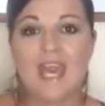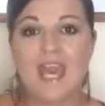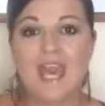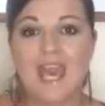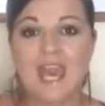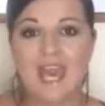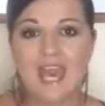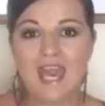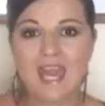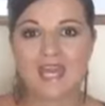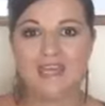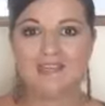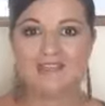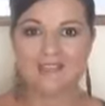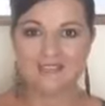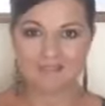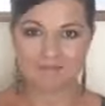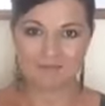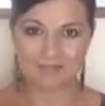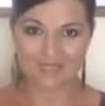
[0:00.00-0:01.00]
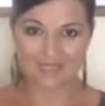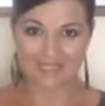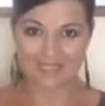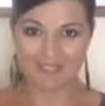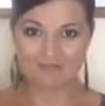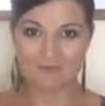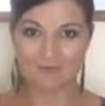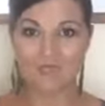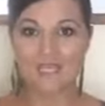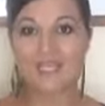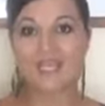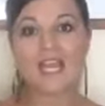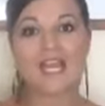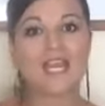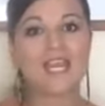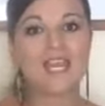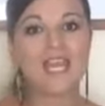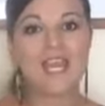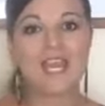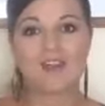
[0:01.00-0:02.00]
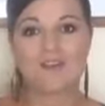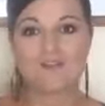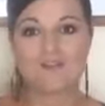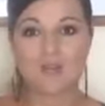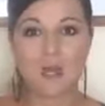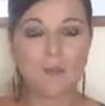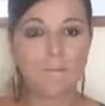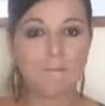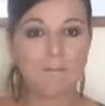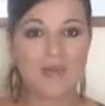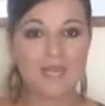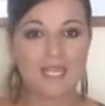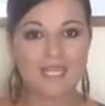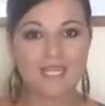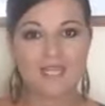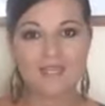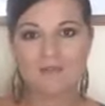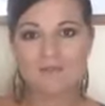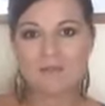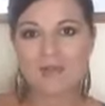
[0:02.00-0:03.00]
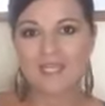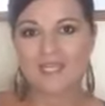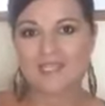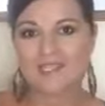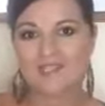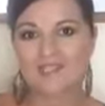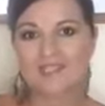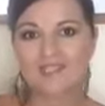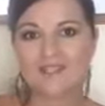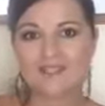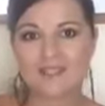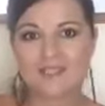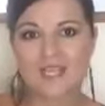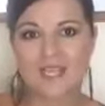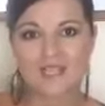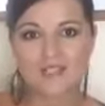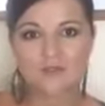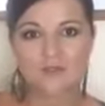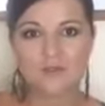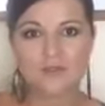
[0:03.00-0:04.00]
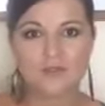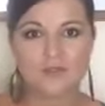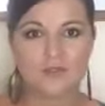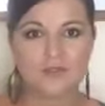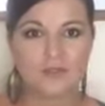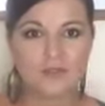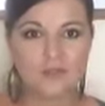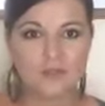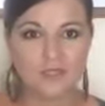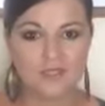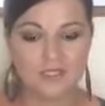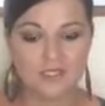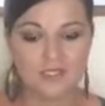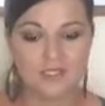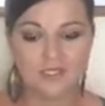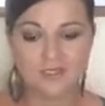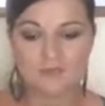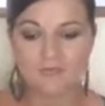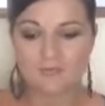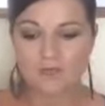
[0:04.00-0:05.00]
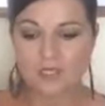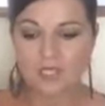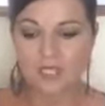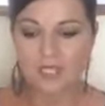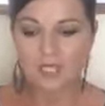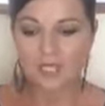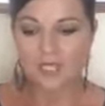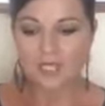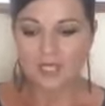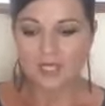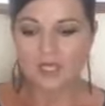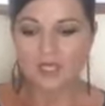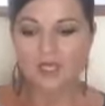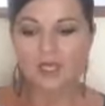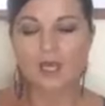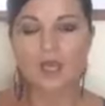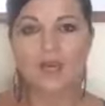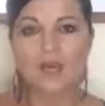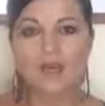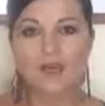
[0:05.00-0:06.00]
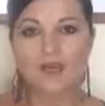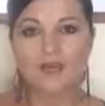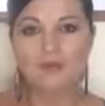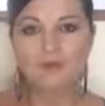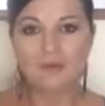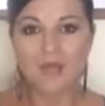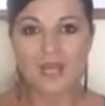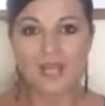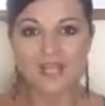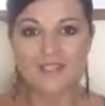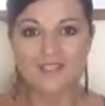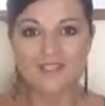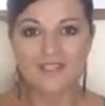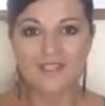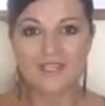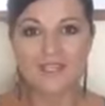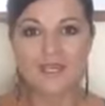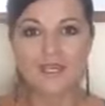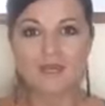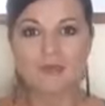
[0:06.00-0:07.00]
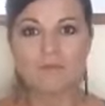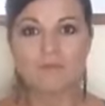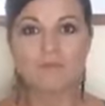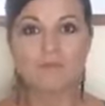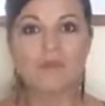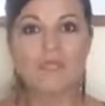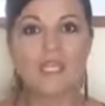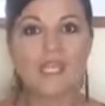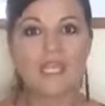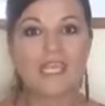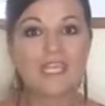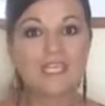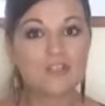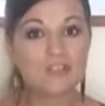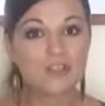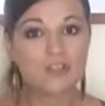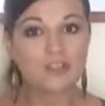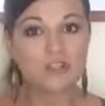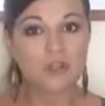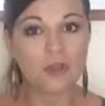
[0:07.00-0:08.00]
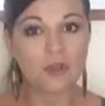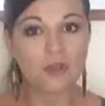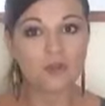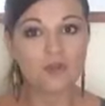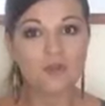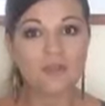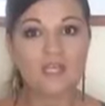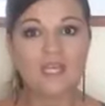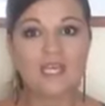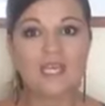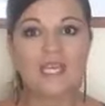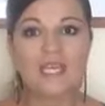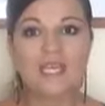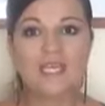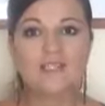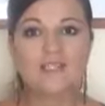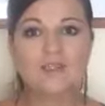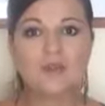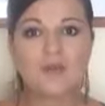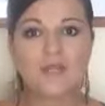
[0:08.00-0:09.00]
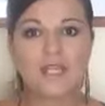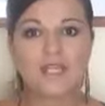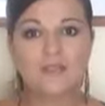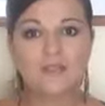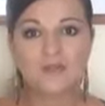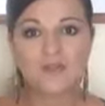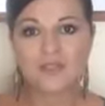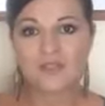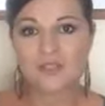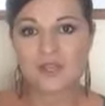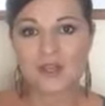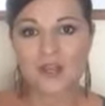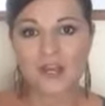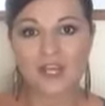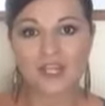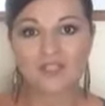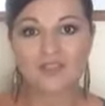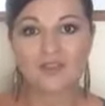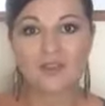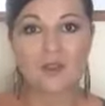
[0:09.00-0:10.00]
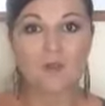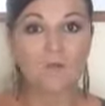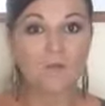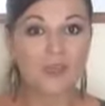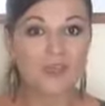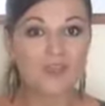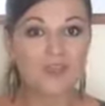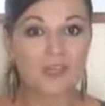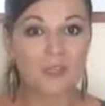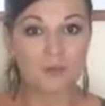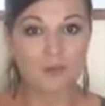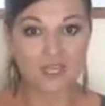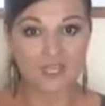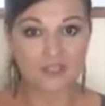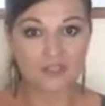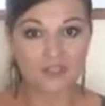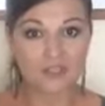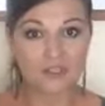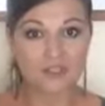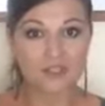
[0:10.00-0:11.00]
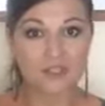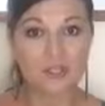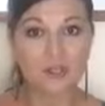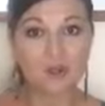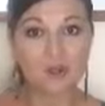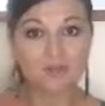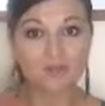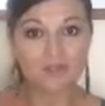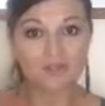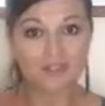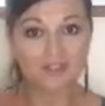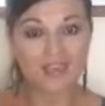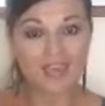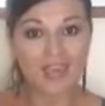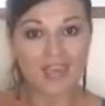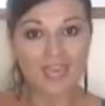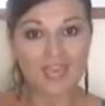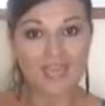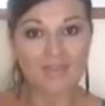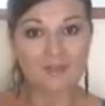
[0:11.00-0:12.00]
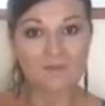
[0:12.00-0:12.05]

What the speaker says: and believe me, I have many successful students. Right, each show is going to start with the question of the day.